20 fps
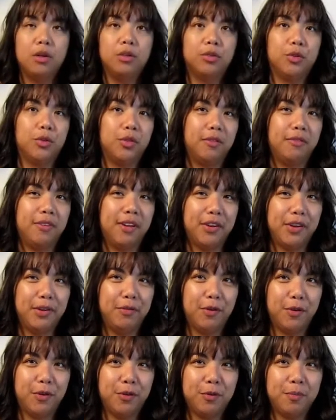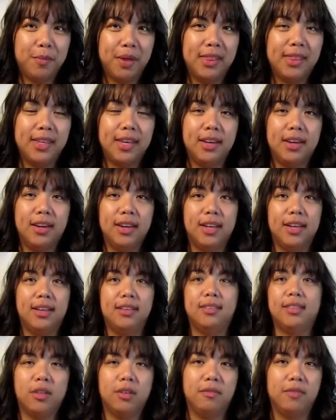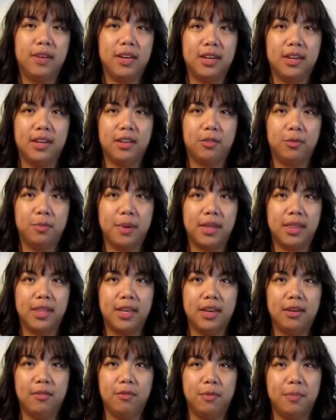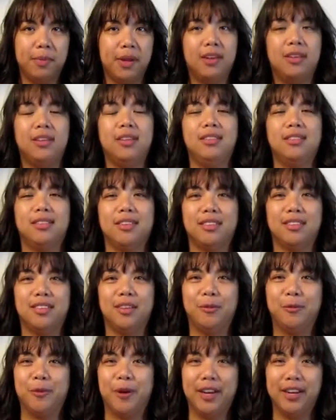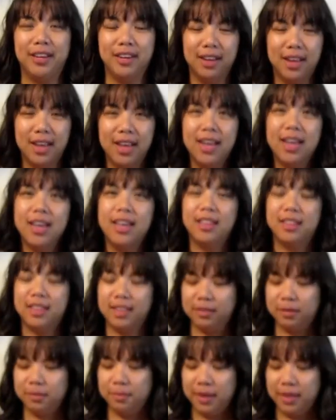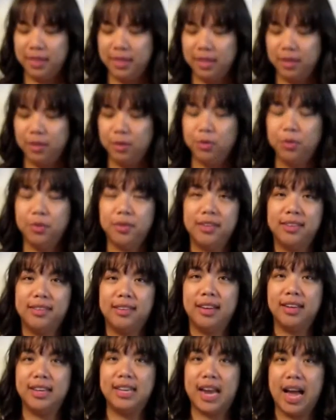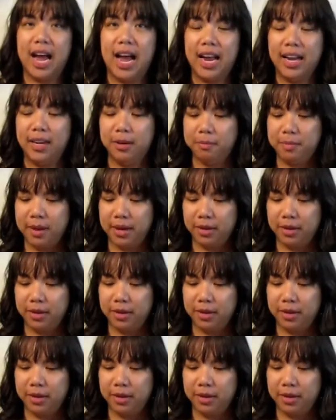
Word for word: So the very first method is the vintage method from 1961. This method uses 9